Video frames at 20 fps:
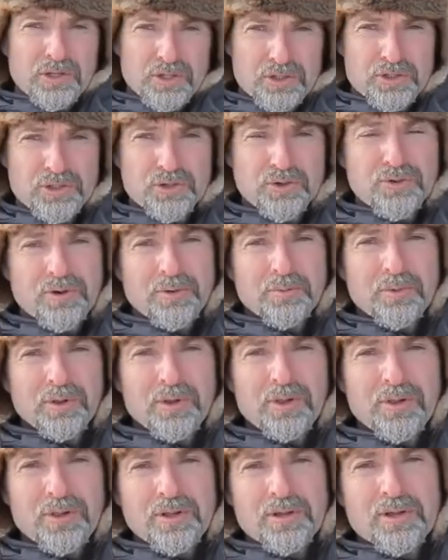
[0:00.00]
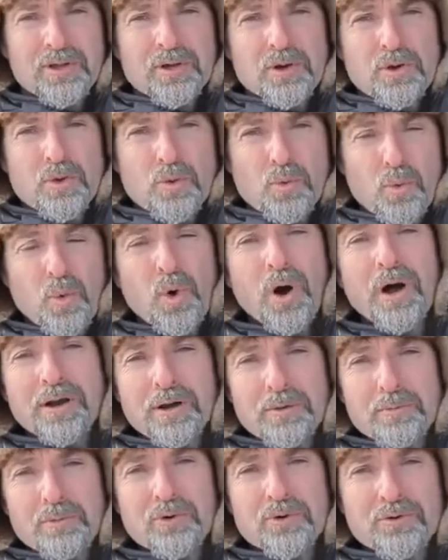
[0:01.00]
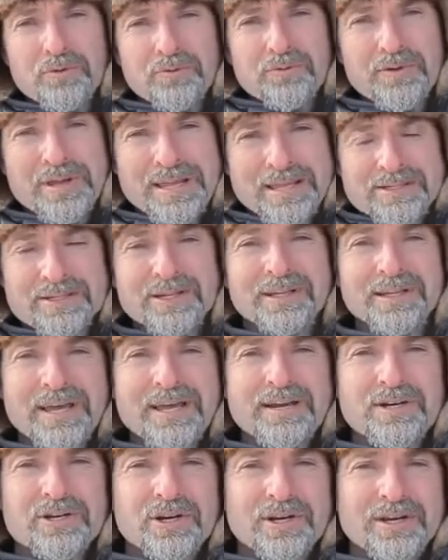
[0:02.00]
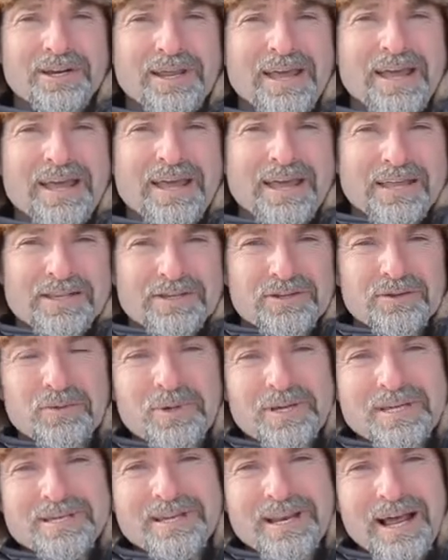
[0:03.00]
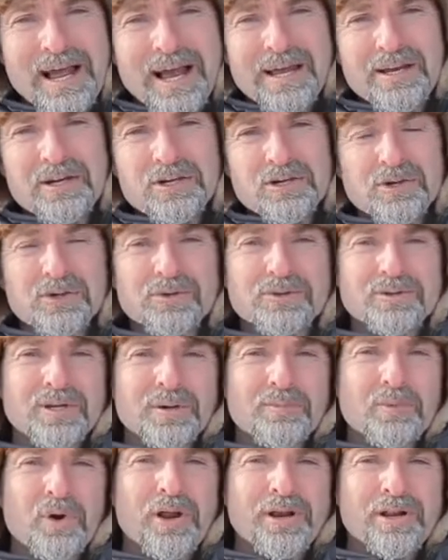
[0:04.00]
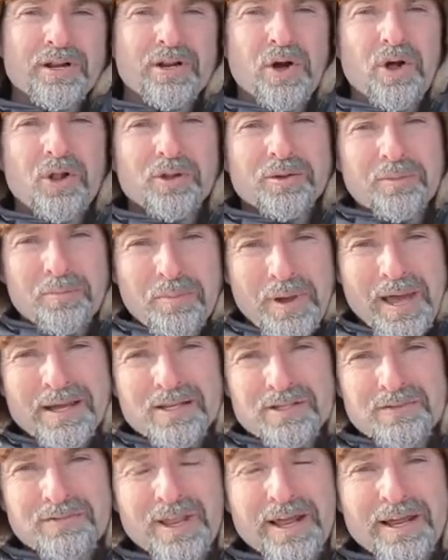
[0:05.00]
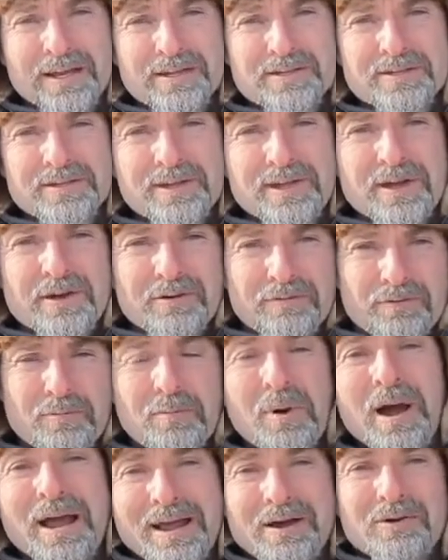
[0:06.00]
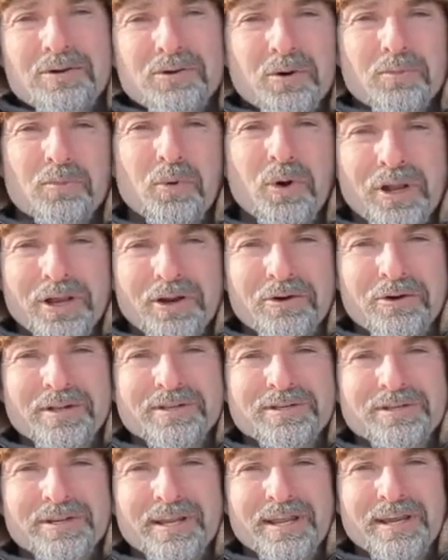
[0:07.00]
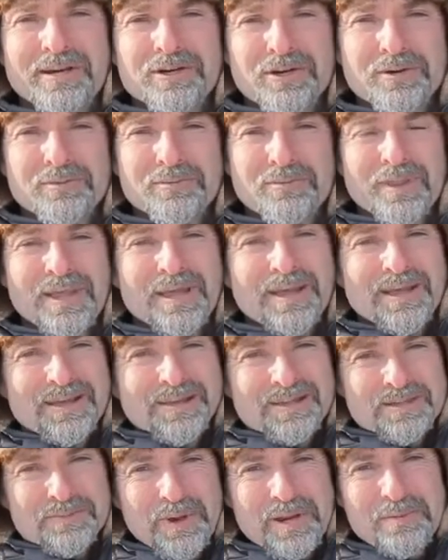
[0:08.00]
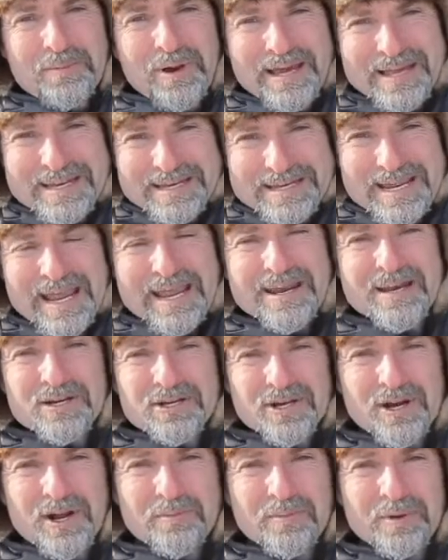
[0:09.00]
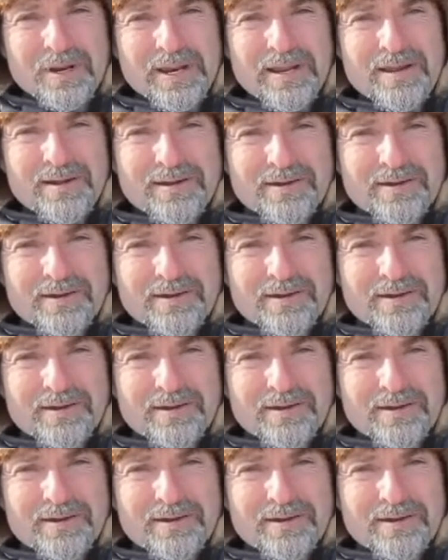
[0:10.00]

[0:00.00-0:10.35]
Durable, waterproof insulation is the reason I chose a product called PEXFlex for my outdoor boiler installation. It's made by a Danish company